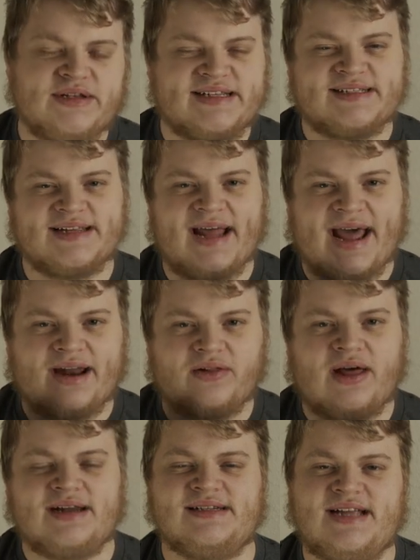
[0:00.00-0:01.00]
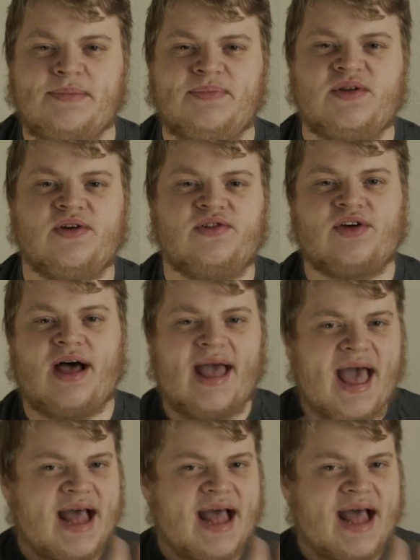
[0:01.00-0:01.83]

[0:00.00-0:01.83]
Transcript: This is gonna add a lot of depth to your shot,